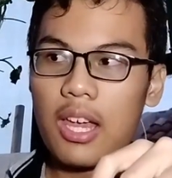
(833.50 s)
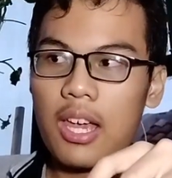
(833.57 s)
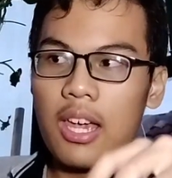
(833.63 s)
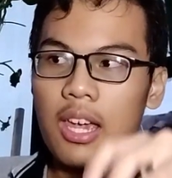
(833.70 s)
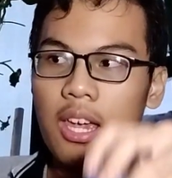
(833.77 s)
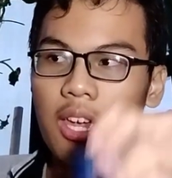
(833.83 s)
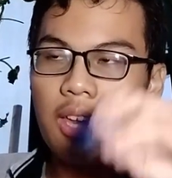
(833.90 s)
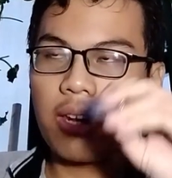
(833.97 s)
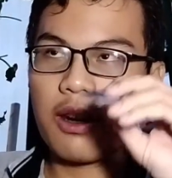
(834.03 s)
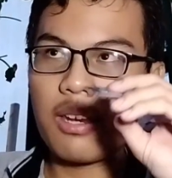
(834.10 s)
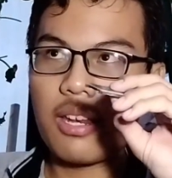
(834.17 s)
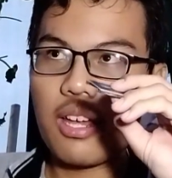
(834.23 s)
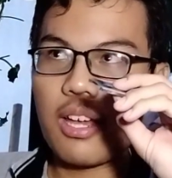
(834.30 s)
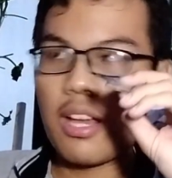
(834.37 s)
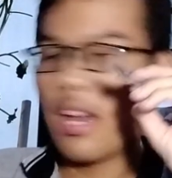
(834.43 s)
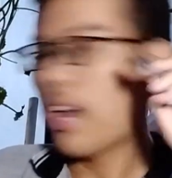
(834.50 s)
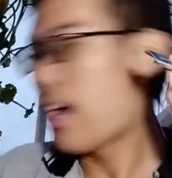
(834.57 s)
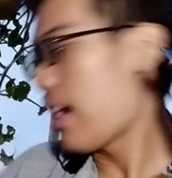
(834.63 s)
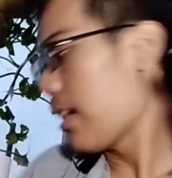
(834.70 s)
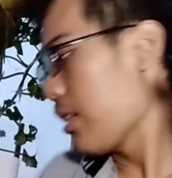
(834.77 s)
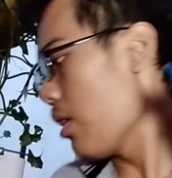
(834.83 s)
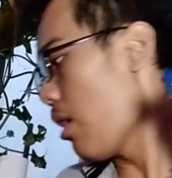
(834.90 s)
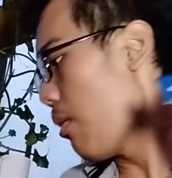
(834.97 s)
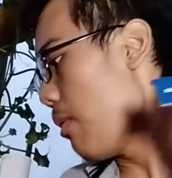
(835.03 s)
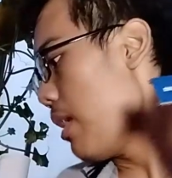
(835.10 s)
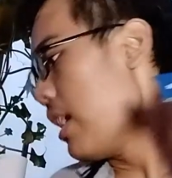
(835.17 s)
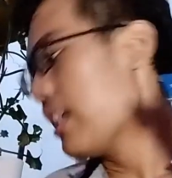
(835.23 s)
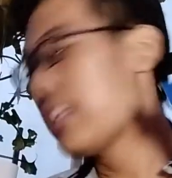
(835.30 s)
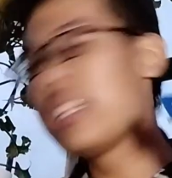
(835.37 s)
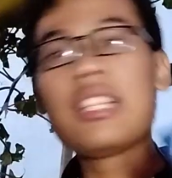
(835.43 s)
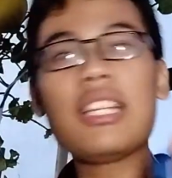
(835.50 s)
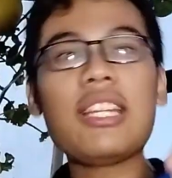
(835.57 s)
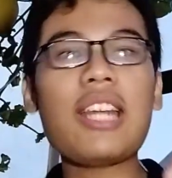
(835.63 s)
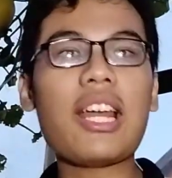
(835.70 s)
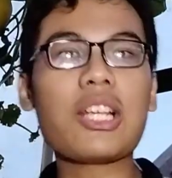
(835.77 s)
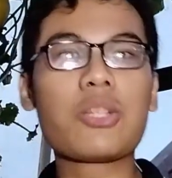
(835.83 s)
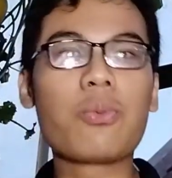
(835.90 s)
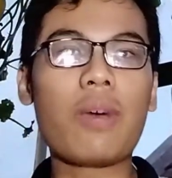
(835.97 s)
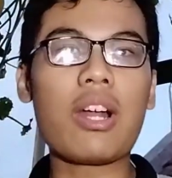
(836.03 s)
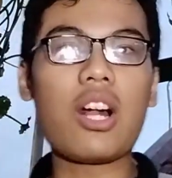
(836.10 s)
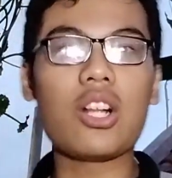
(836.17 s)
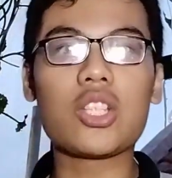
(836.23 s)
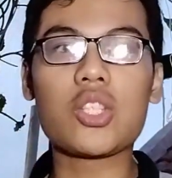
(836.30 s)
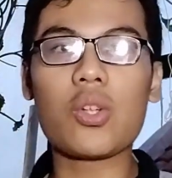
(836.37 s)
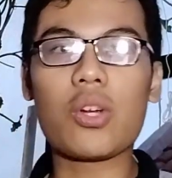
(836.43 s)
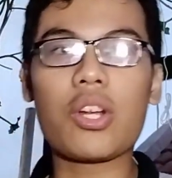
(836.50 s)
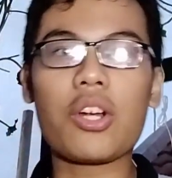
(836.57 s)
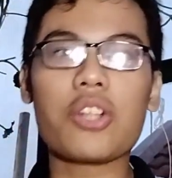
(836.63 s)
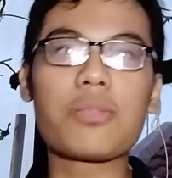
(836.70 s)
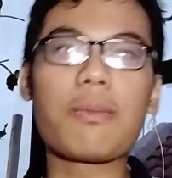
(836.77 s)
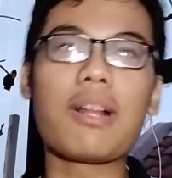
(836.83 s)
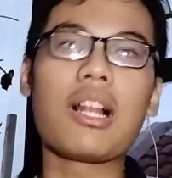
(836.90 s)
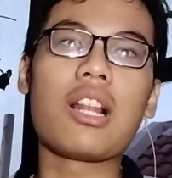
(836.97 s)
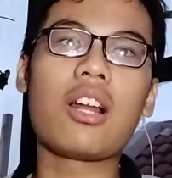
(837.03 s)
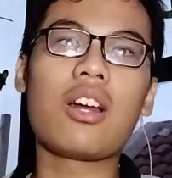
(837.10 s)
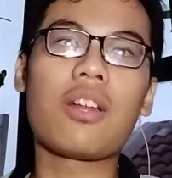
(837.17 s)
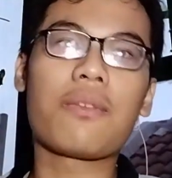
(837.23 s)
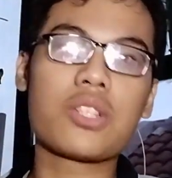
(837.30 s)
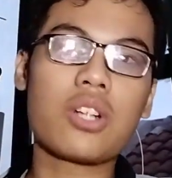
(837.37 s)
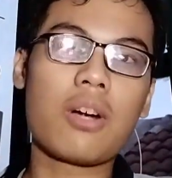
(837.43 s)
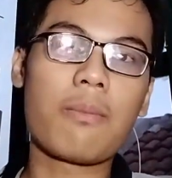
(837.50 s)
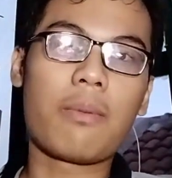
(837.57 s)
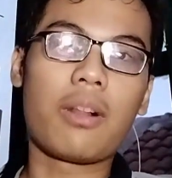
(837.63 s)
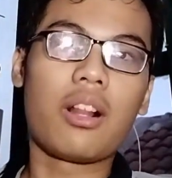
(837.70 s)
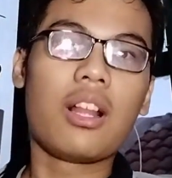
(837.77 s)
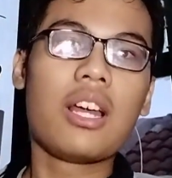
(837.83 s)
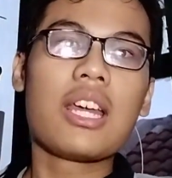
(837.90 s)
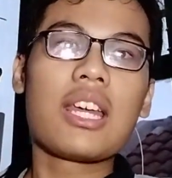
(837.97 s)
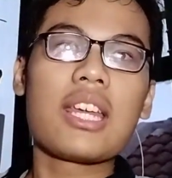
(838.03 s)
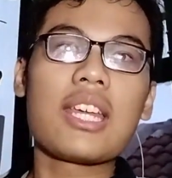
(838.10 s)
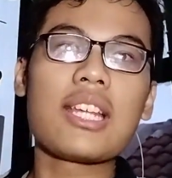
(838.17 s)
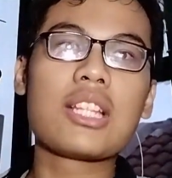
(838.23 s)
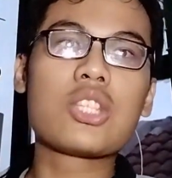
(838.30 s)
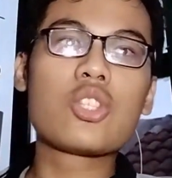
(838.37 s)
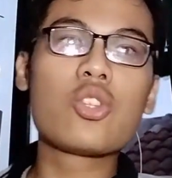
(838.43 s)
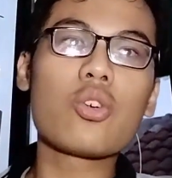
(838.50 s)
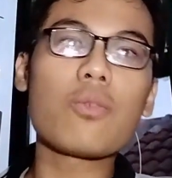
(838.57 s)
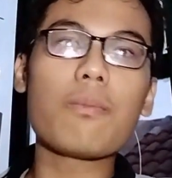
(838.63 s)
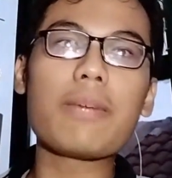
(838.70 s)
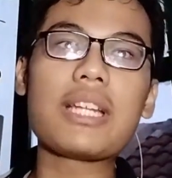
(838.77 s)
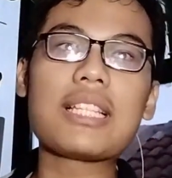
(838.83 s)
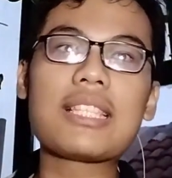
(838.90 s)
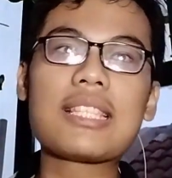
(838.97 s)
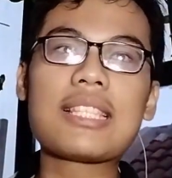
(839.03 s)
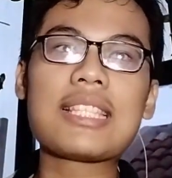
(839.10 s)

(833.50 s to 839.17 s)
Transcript: And the TDS one also cost me a lot of trouble. It took me